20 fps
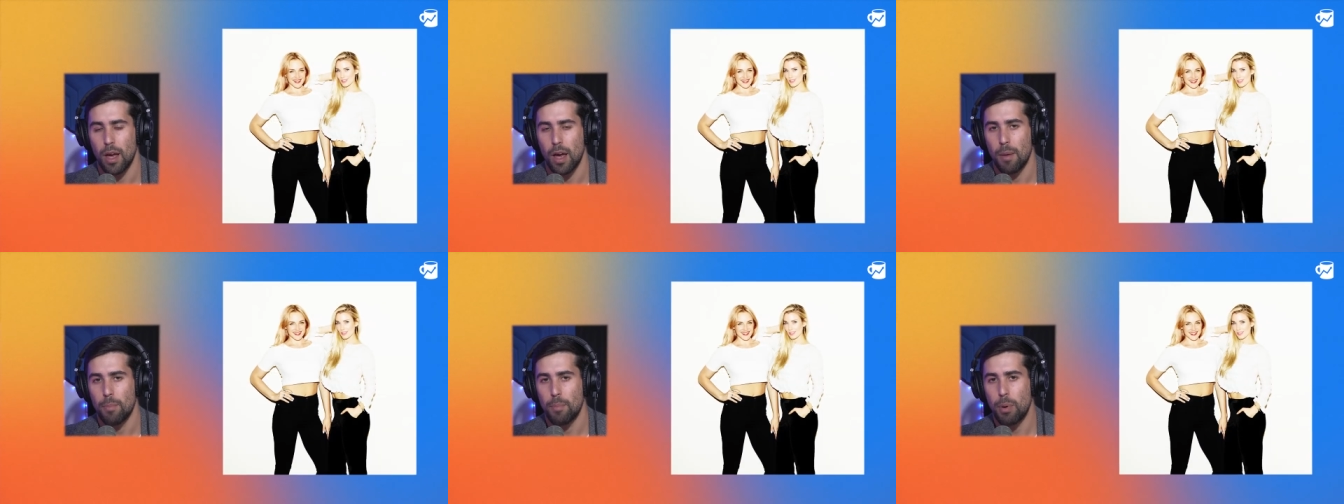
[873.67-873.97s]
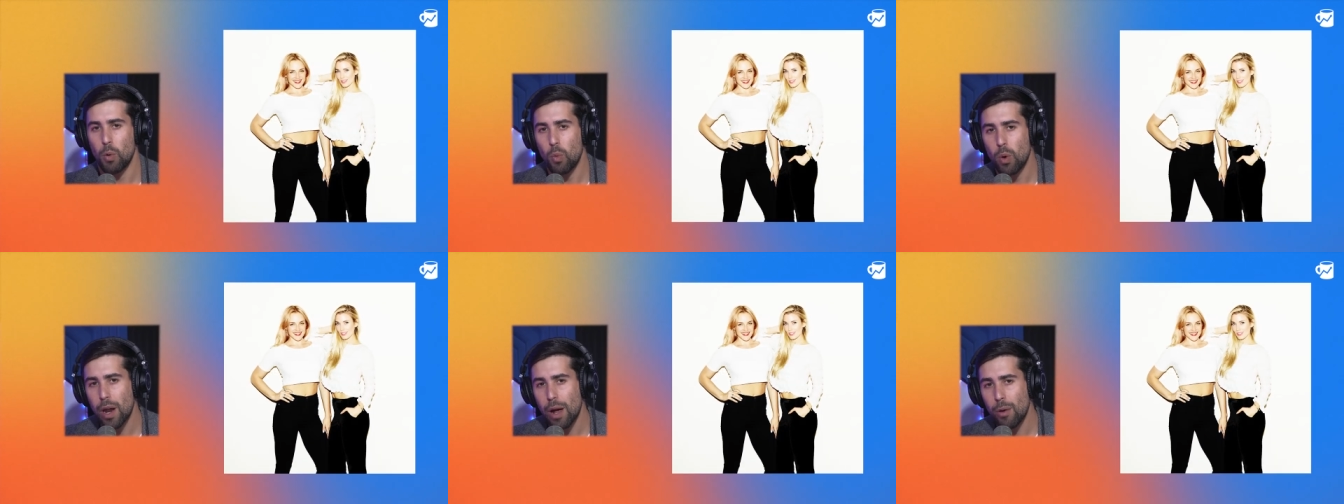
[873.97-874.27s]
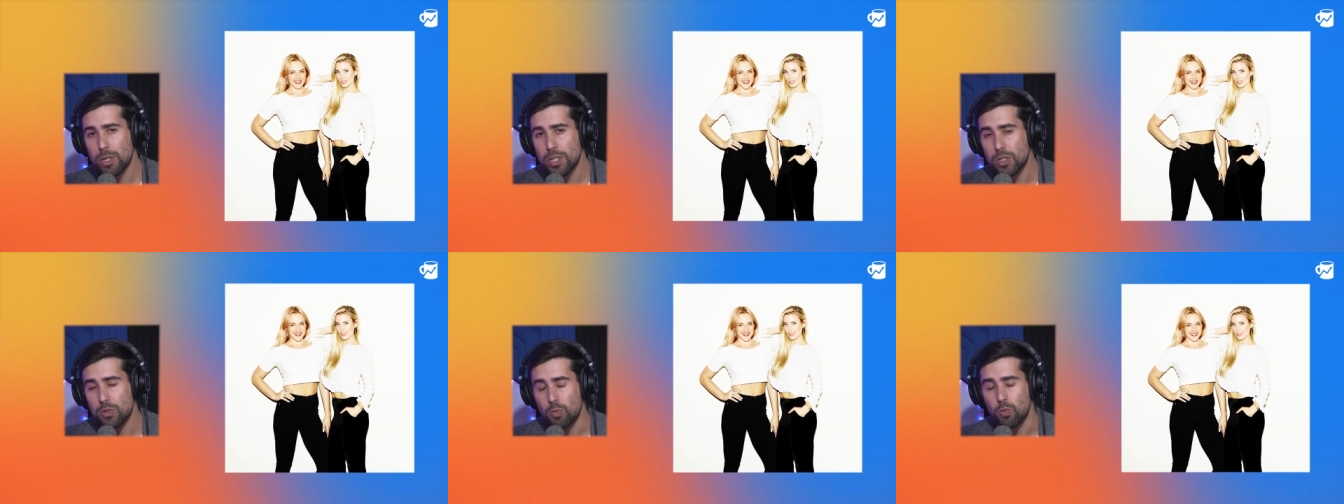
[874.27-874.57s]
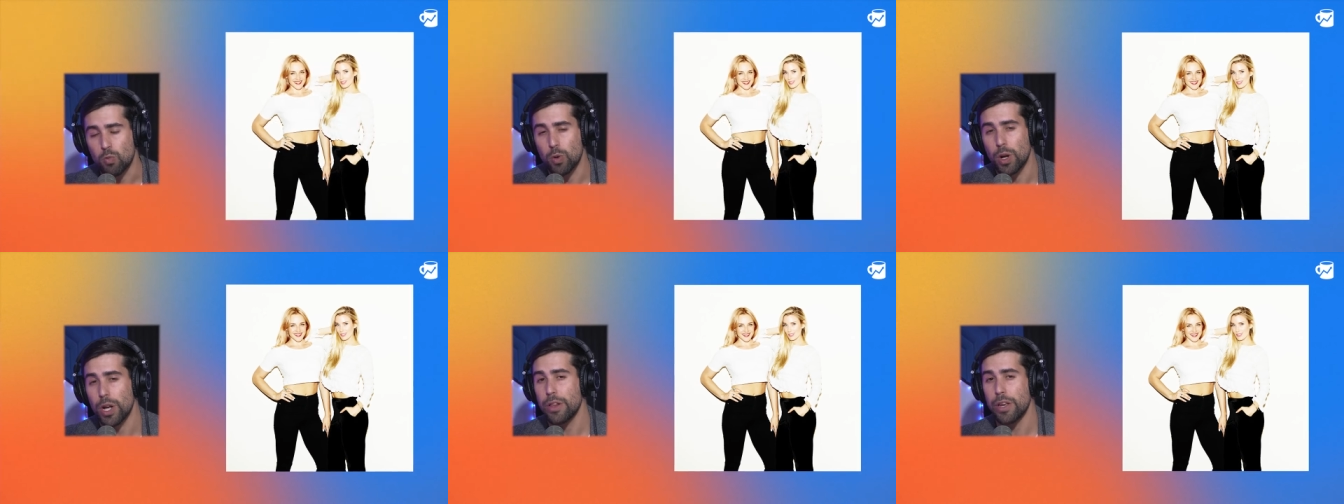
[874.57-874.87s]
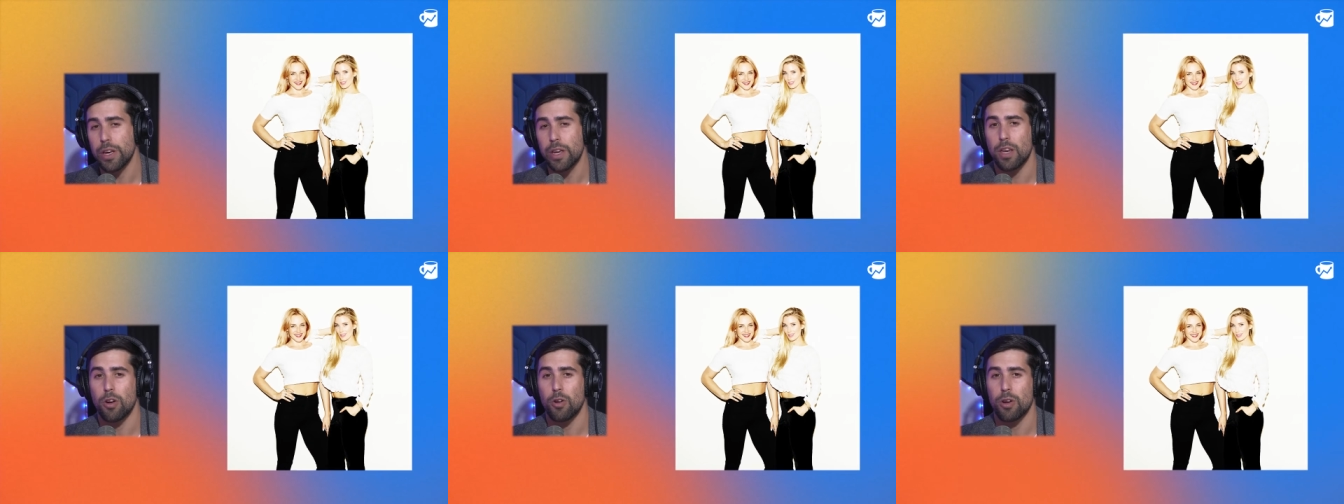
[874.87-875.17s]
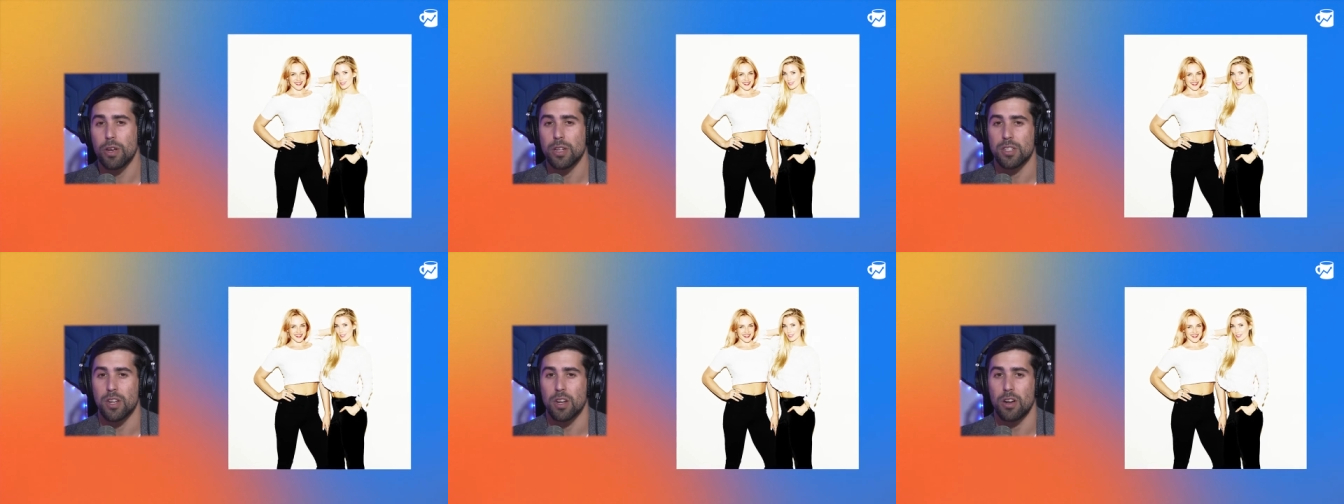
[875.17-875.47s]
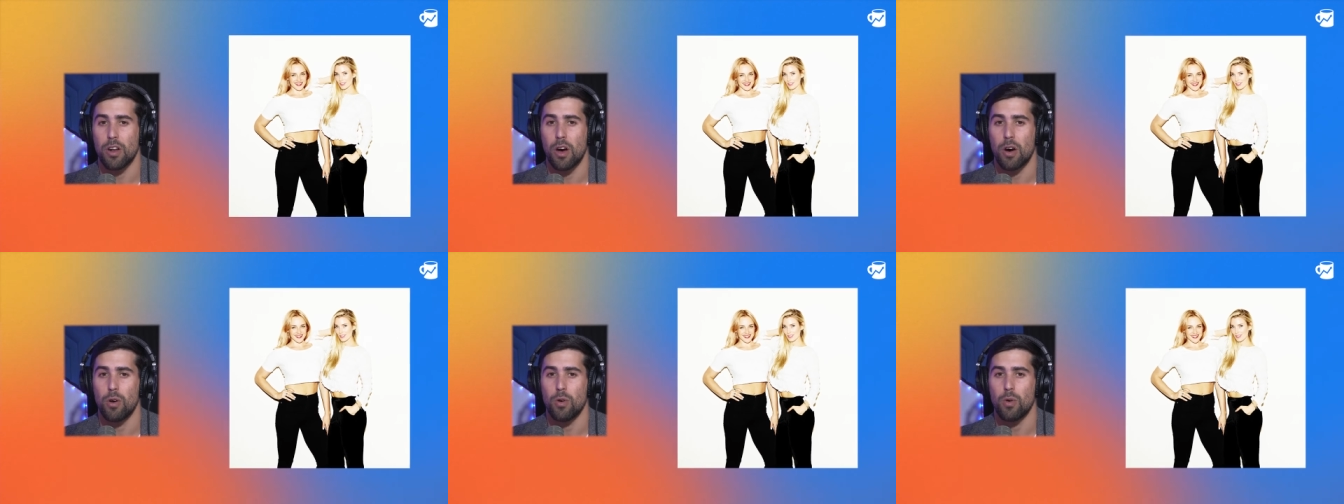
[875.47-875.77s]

But what I was really curious to know